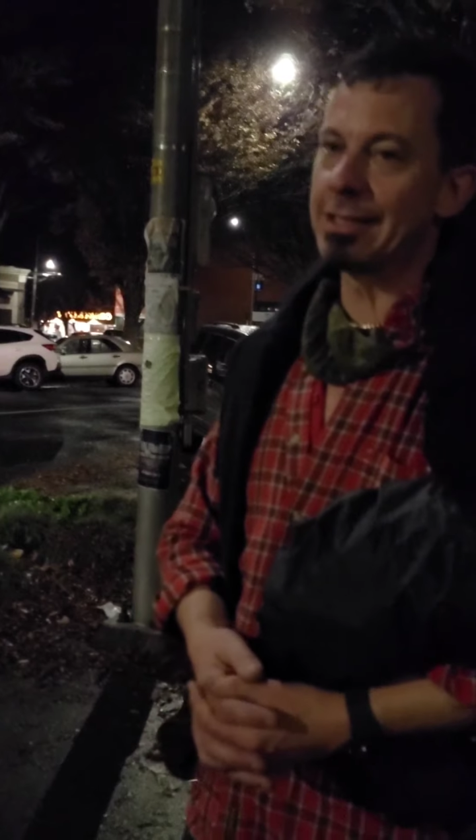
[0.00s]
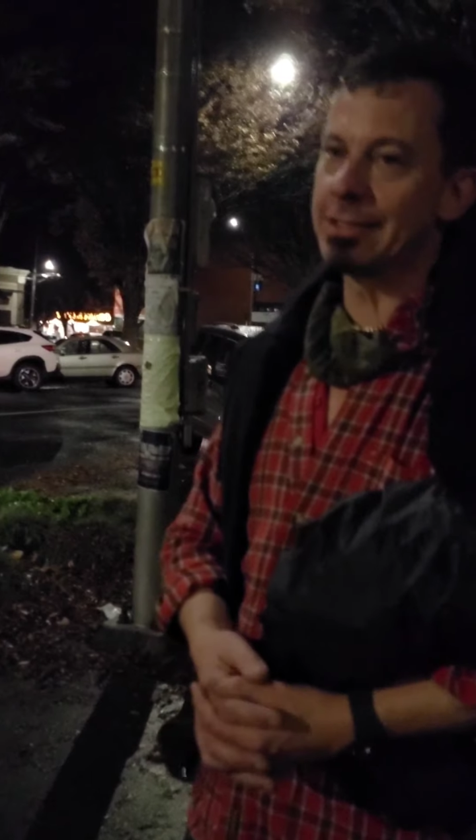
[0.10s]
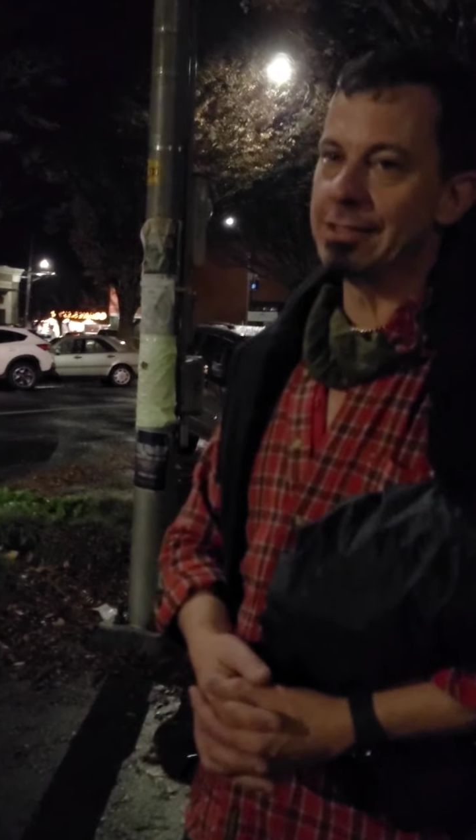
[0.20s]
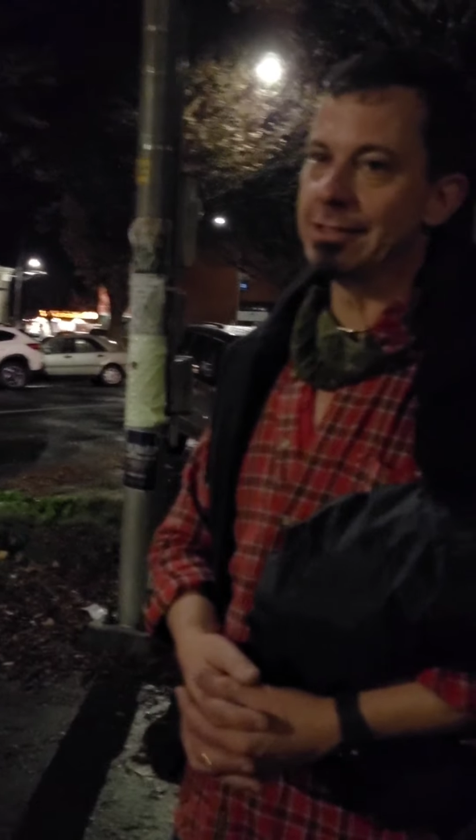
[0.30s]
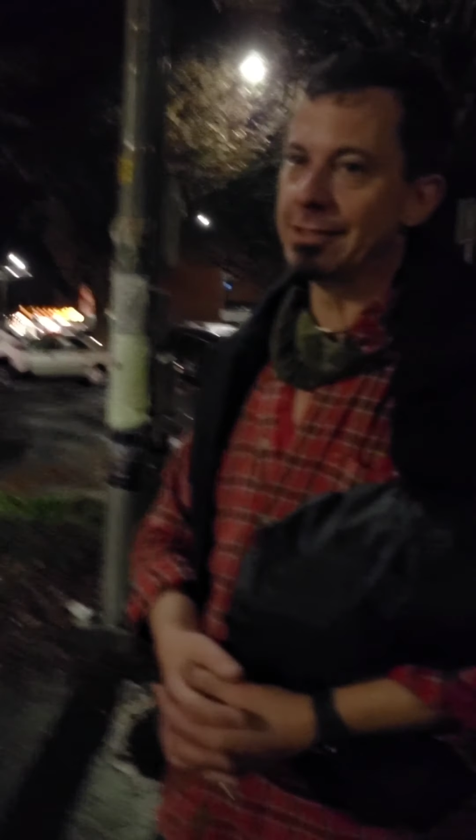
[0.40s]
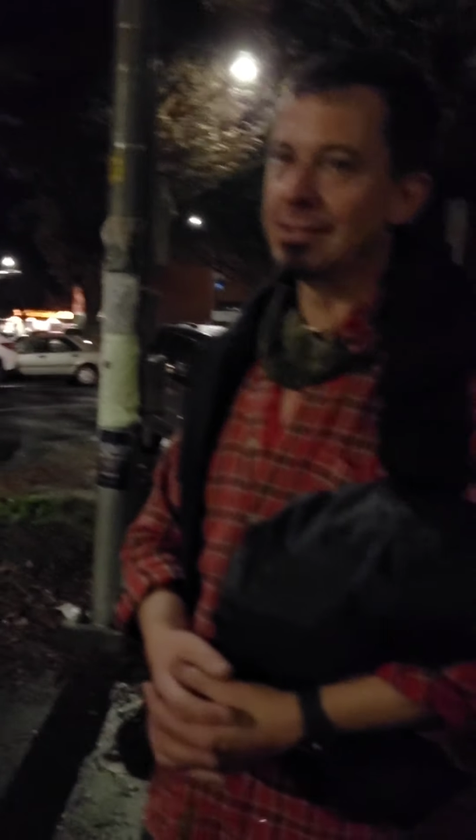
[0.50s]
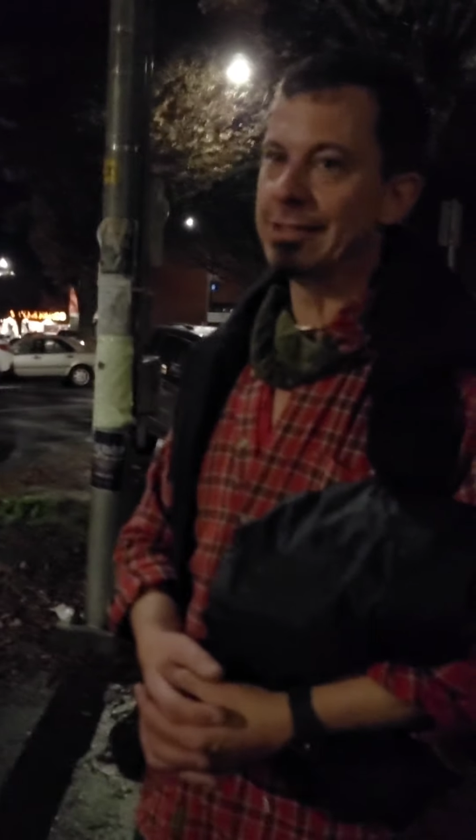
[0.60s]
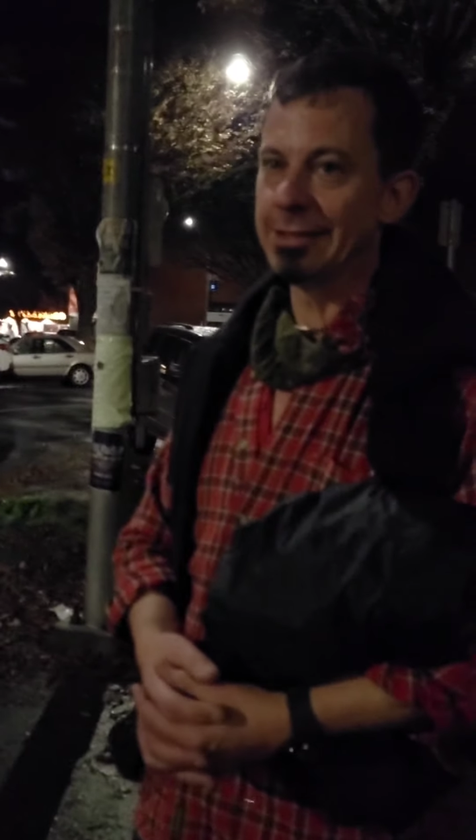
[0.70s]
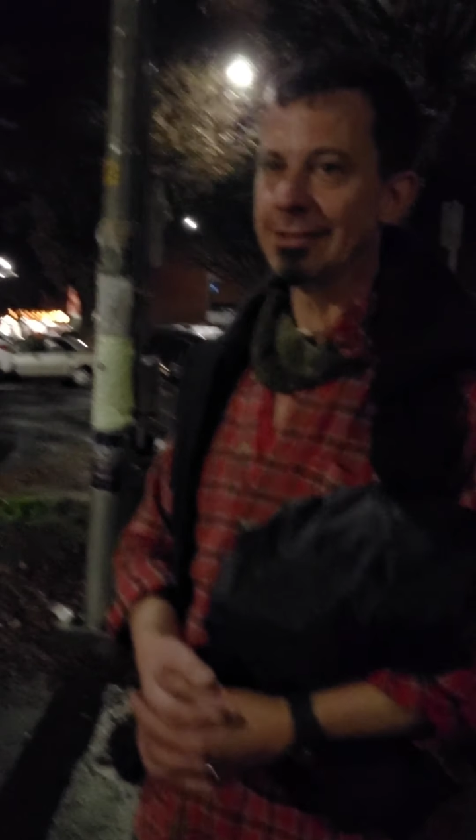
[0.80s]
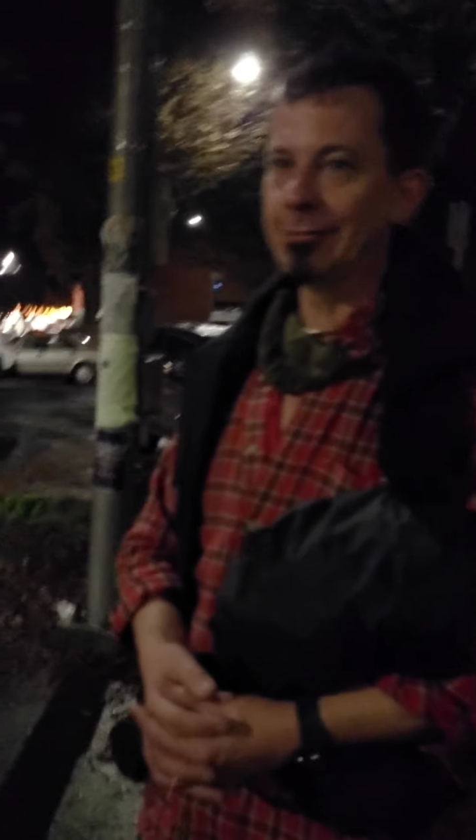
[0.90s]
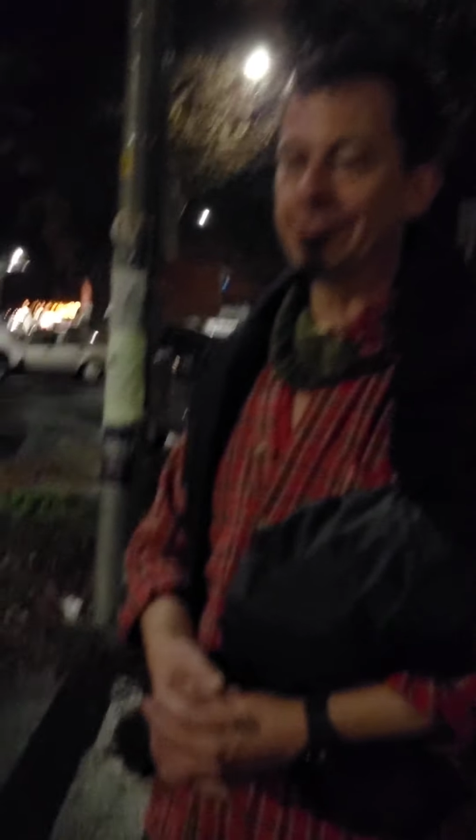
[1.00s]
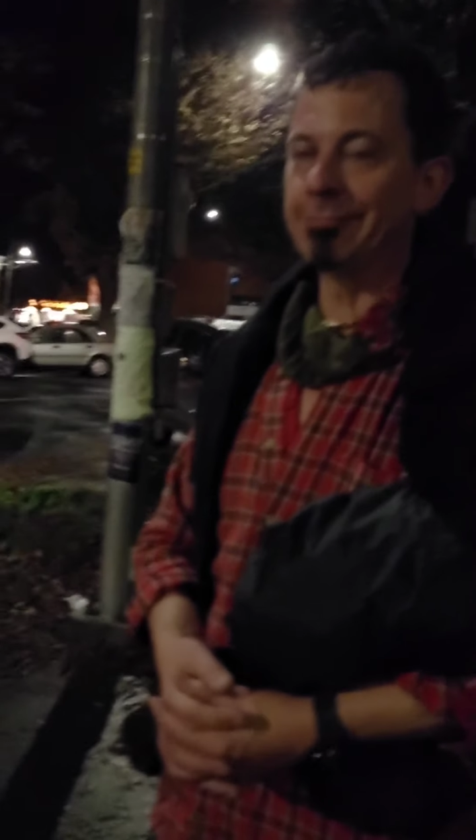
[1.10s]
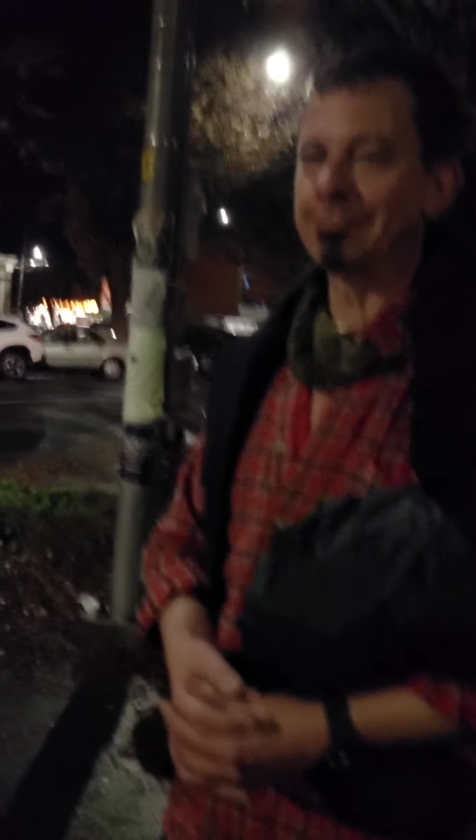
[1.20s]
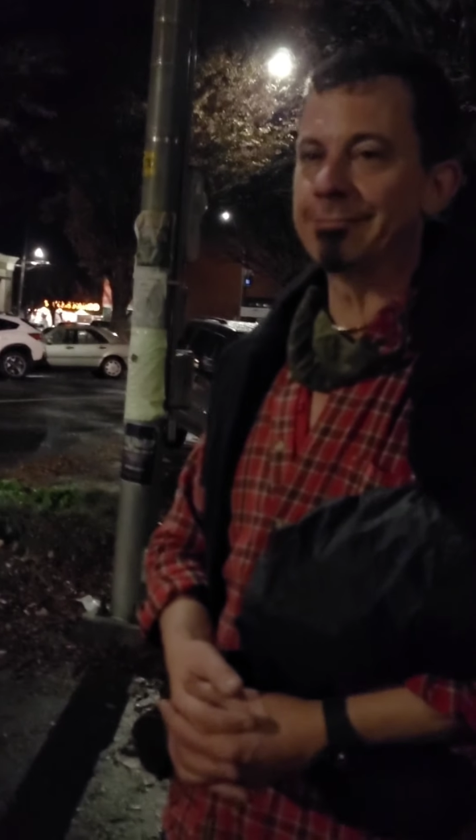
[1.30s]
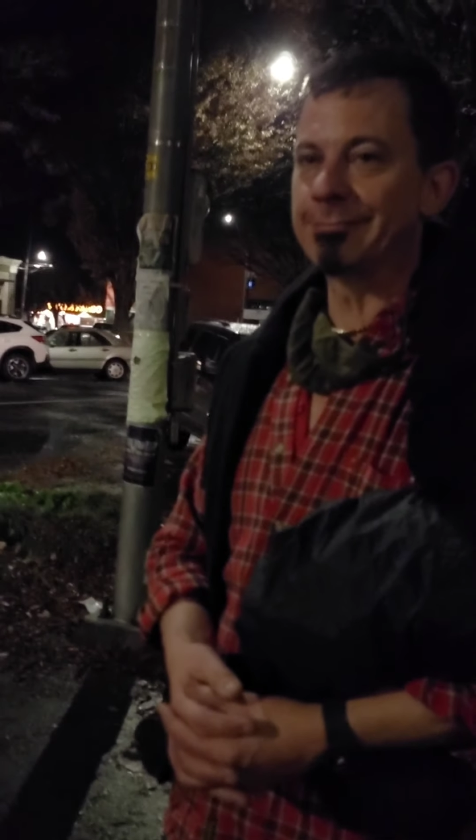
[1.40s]
I'm. That's why I like
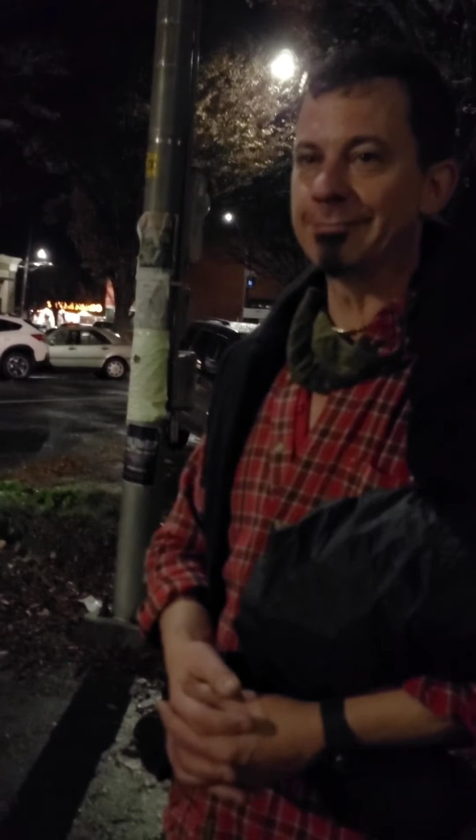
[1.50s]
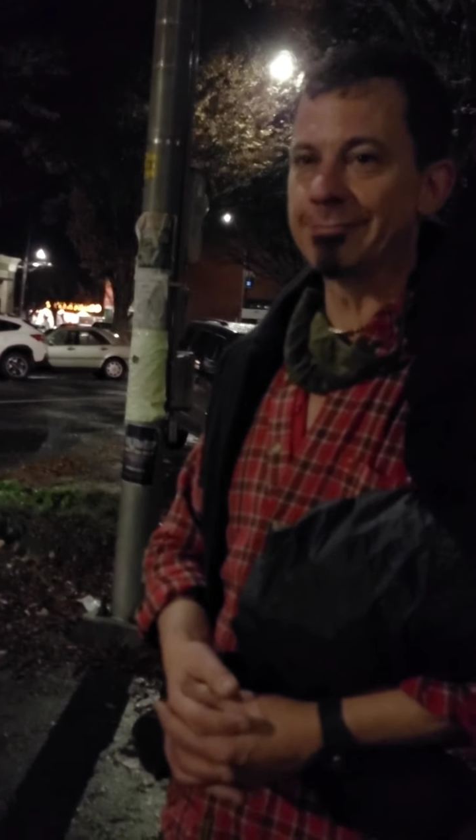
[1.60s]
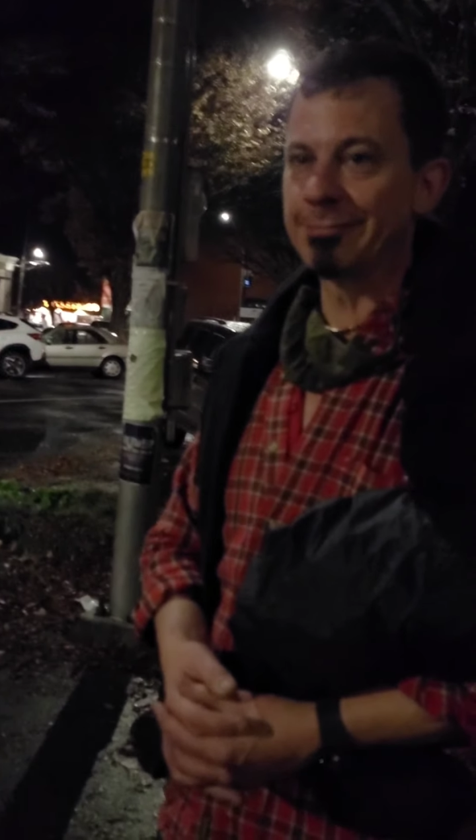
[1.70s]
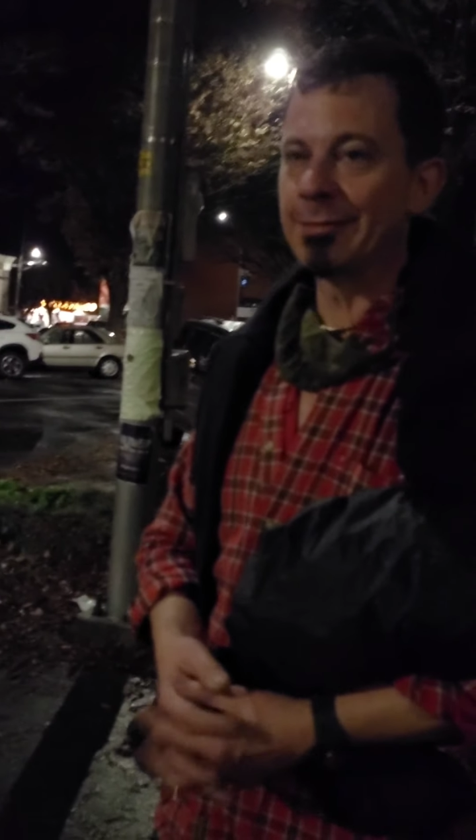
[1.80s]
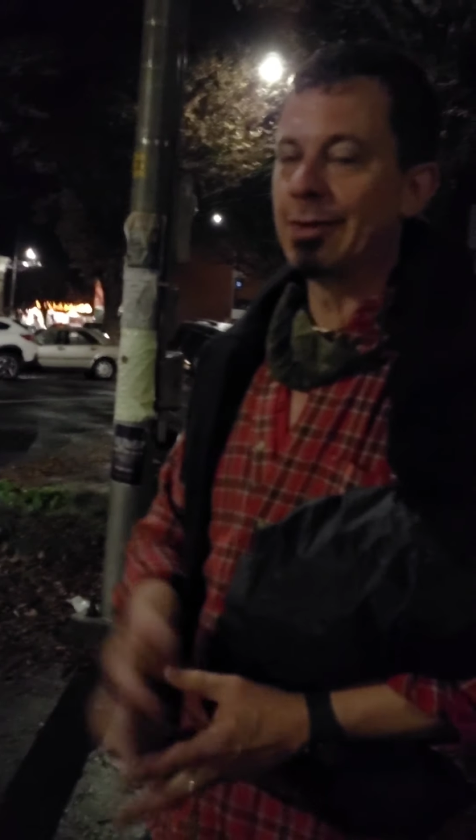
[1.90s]
meeting people.